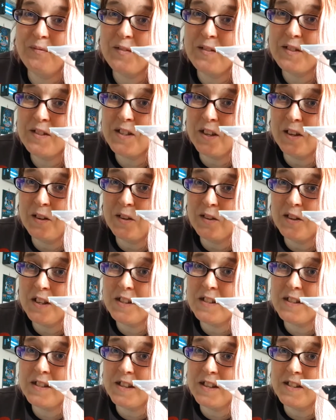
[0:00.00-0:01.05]
So
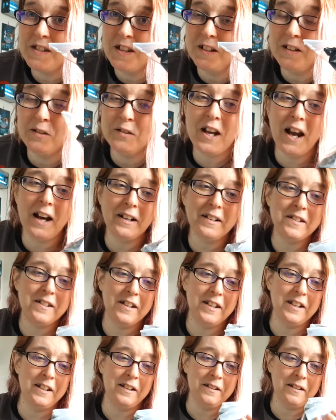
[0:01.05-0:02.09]
this is a little
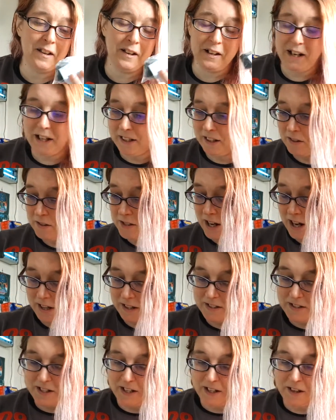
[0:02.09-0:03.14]
taxi, a Lego
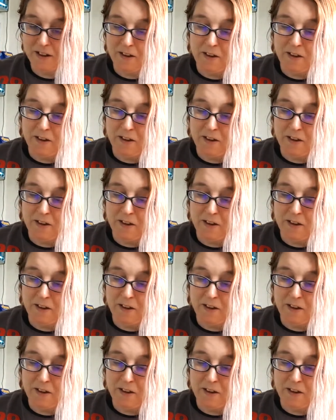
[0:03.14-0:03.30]
taxi.